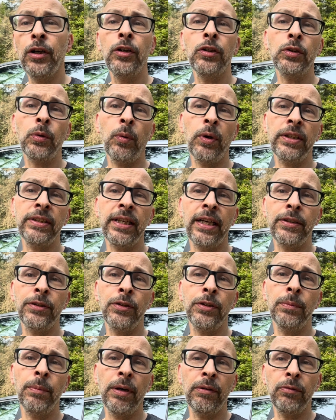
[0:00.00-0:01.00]
So what does that
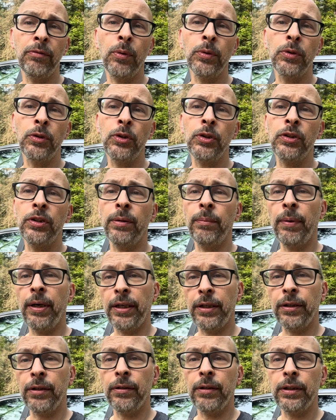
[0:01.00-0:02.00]
do to my voltages and my
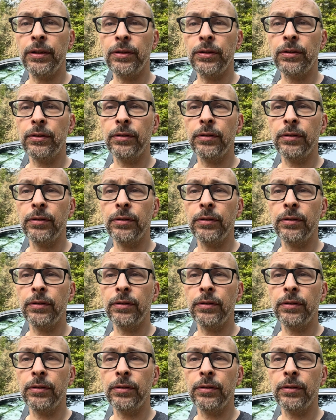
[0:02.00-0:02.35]
currents?